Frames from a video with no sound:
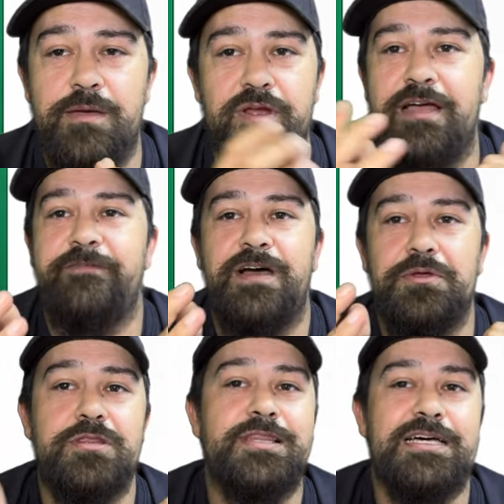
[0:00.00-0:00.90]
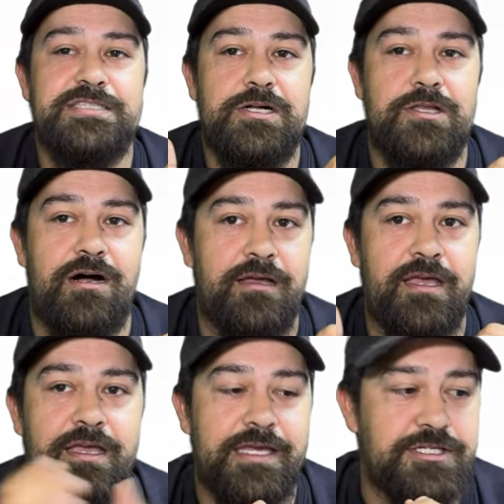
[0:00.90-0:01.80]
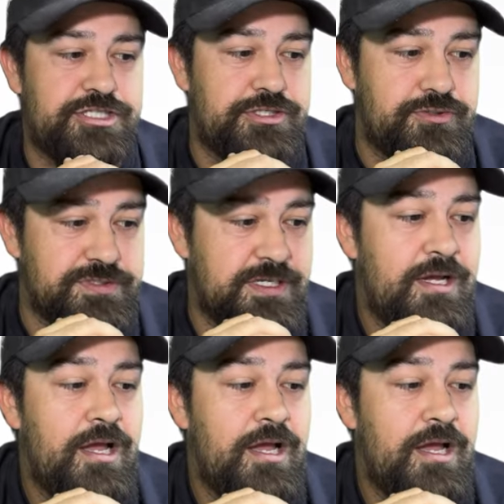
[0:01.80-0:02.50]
but I found less clogging issues